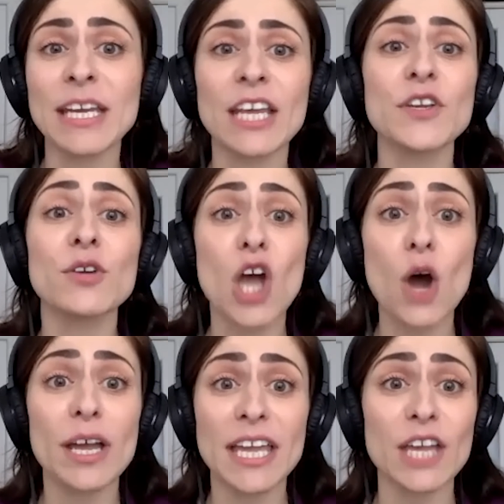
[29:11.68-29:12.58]
I mean, if
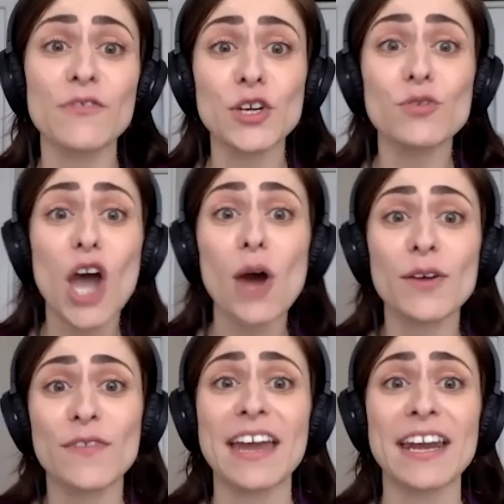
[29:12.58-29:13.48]
you
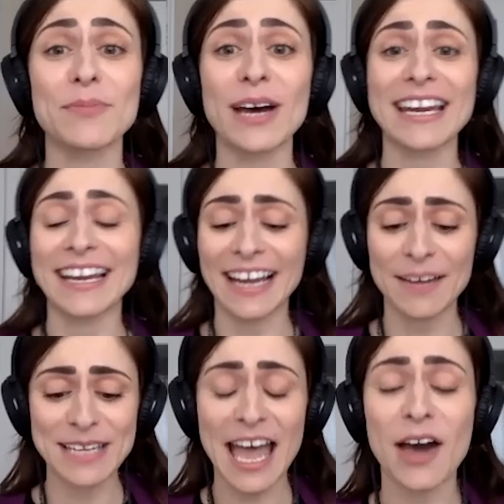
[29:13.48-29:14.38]
know of anybody,
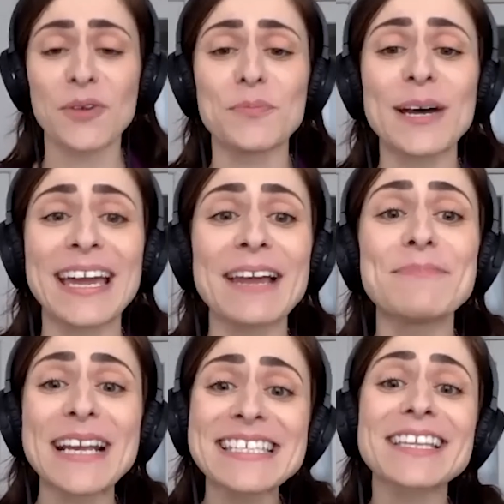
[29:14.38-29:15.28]
I'm down. But
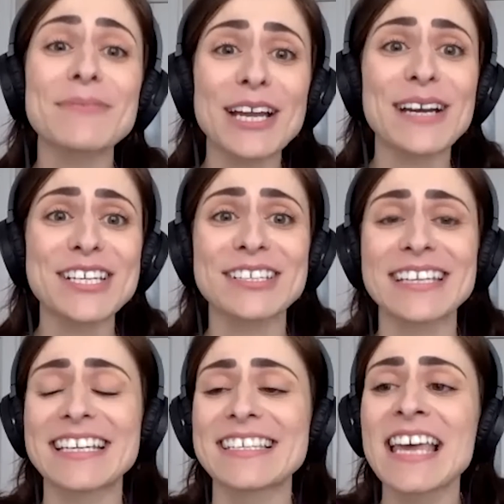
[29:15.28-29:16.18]
basically, my
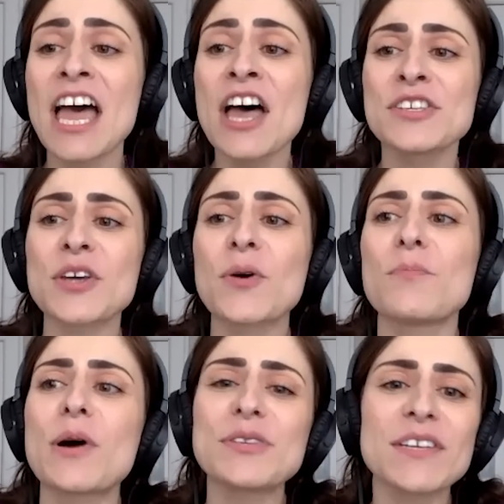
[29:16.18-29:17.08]
question is: so
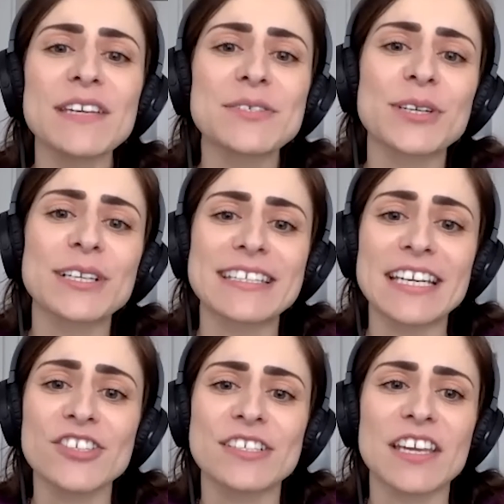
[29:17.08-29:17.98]
most of these
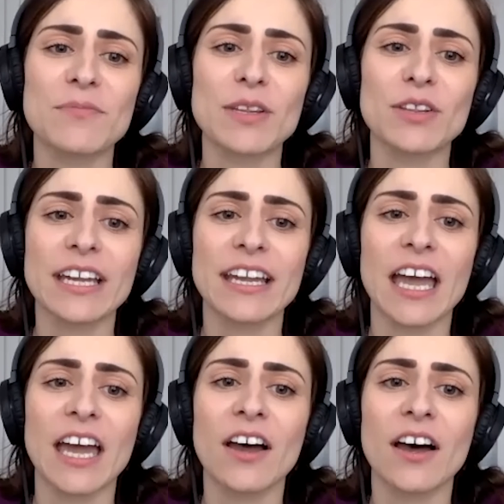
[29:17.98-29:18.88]
organizations I've been looking
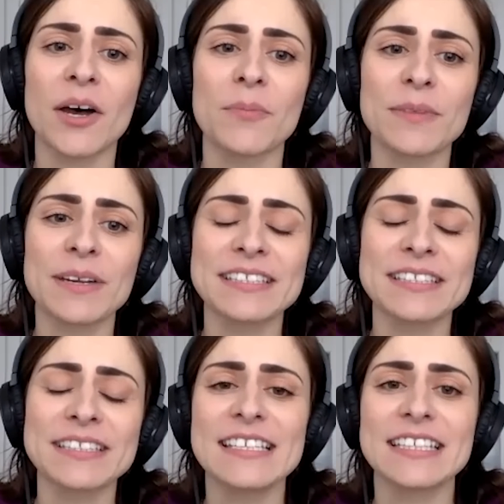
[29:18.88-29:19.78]
at
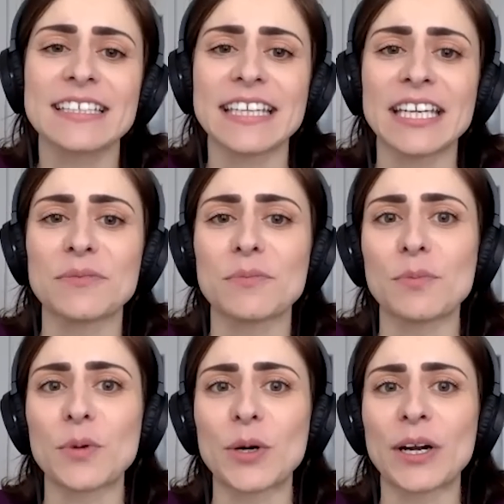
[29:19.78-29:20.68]
tend to lean
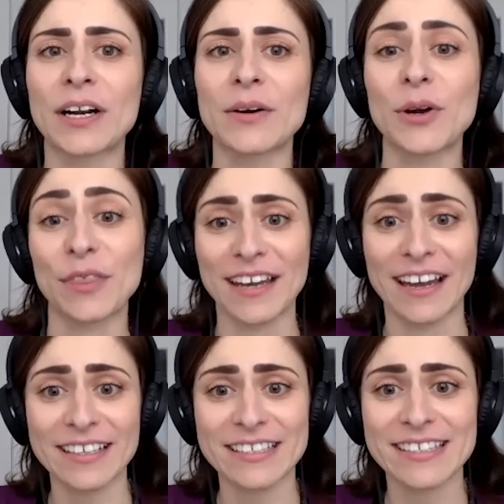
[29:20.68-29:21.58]
more
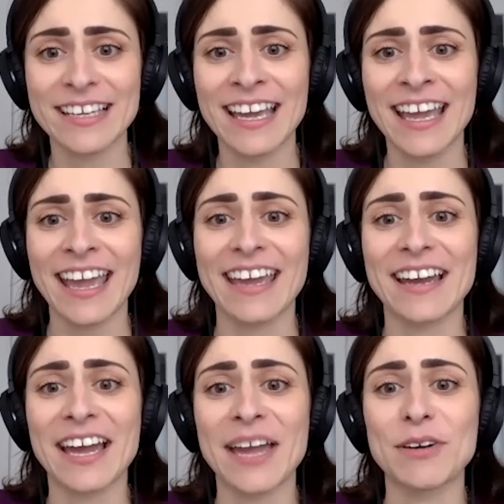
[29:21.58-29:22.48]
Orthodox,
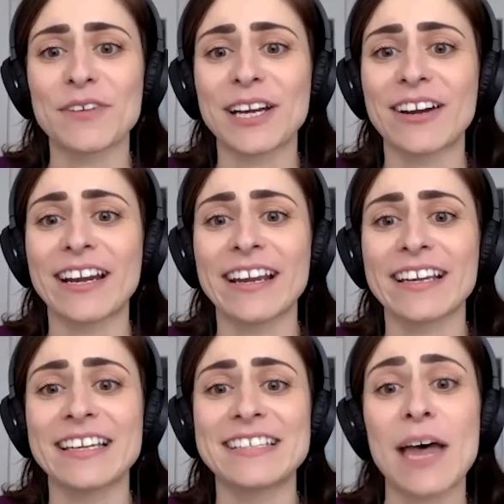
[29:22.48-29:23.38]
and I'm a
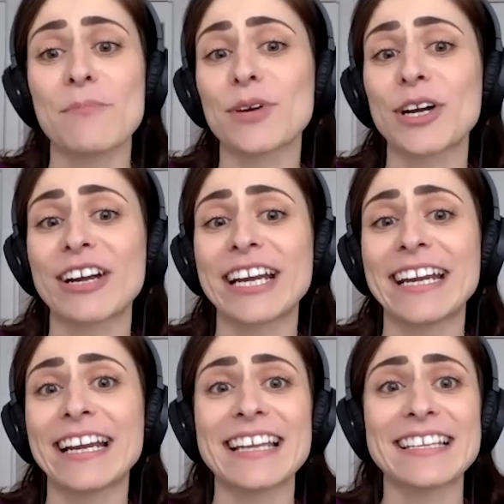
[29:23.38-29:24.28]
very
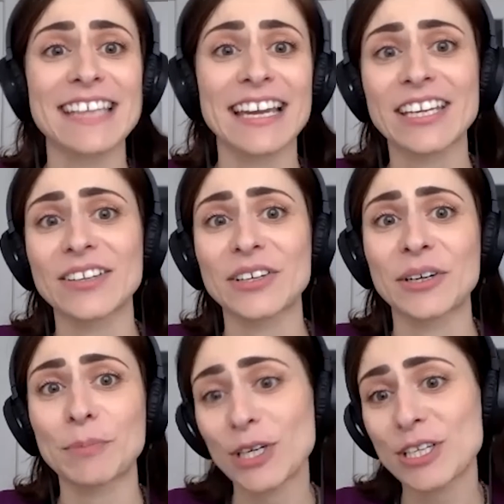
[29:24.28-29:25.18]
contemporary and
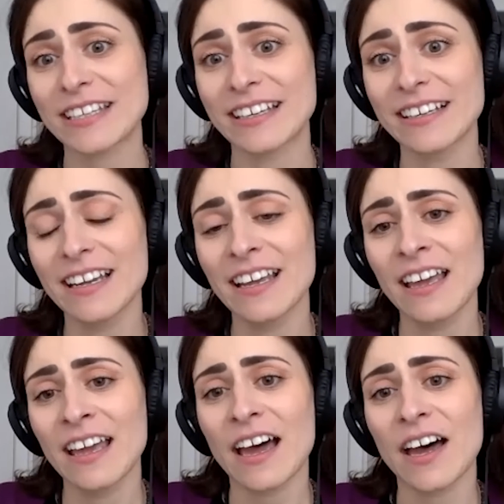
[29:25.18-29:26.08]
secular person.
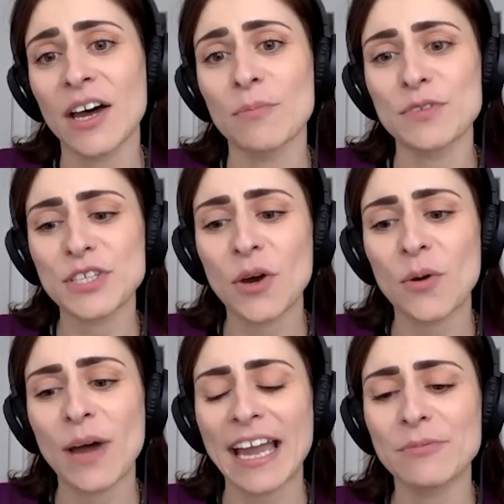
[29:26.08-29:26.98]

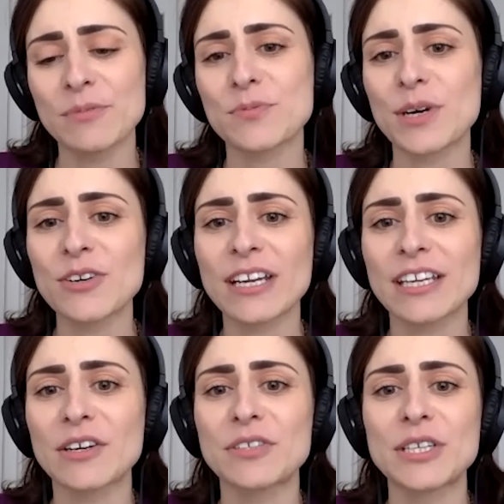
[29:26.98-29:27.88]
So I was wondering,
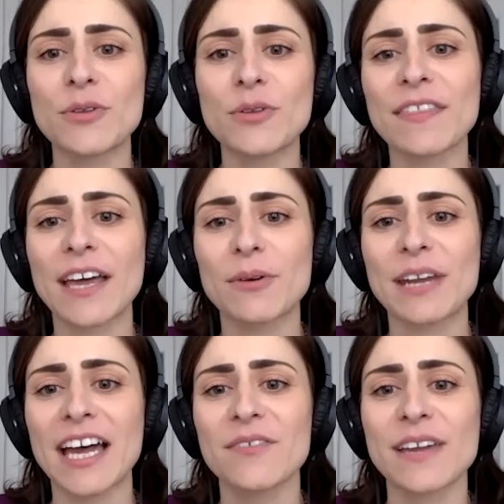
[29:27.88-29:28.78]
do you think that
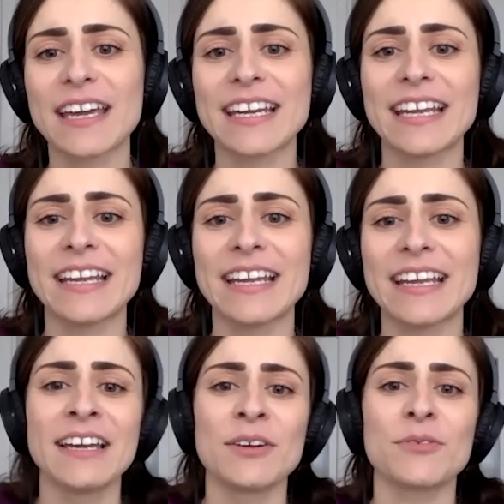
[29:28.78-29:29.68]
would have any
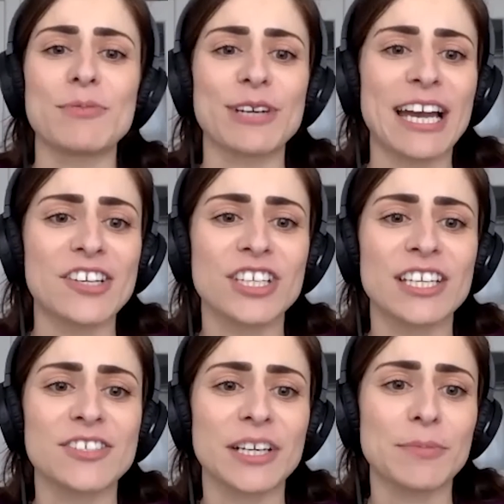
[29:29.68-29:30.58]

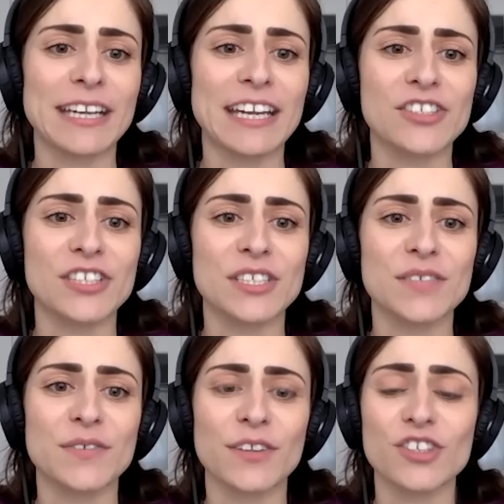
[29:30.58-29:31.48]
repercussions or
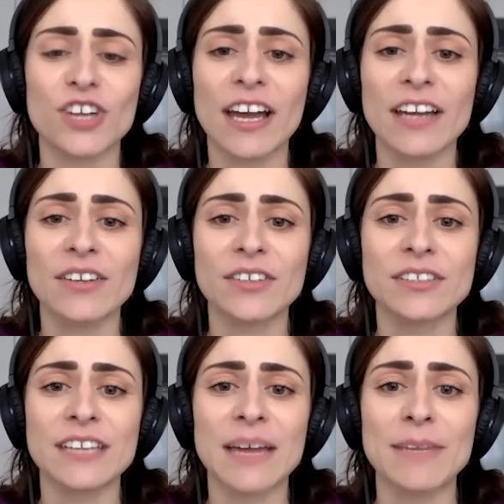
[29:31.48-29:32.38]
implications for the
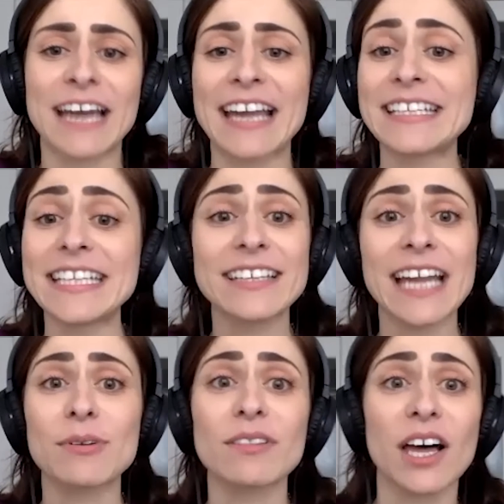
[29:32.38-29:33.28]
child? I mean,
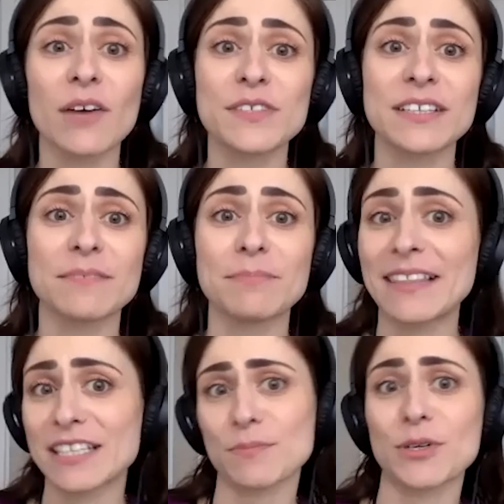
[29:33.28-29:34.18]
ideally, I would love to
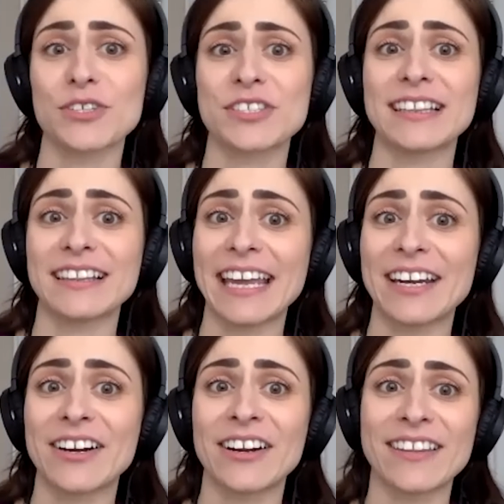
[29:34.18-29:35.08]
meet this person
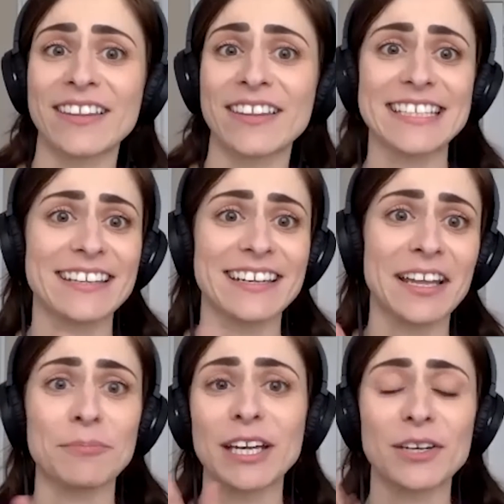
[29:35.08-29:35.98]
later, and they'd see that
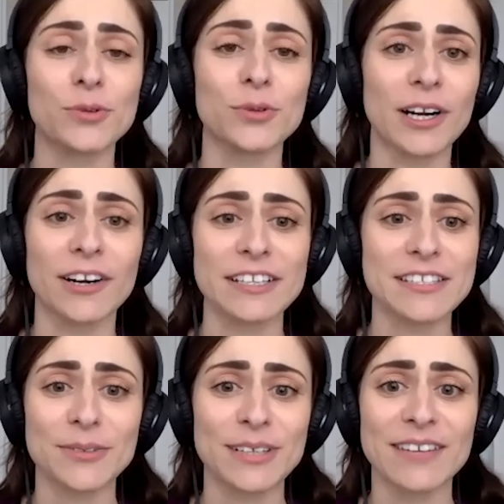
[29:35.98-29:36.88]
I'm like a cool
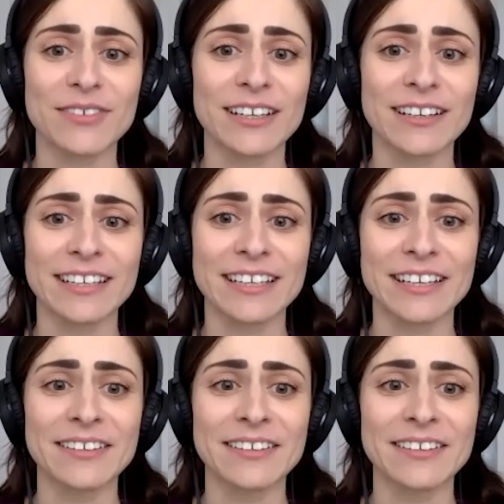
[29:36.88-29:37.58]
artist or whatever.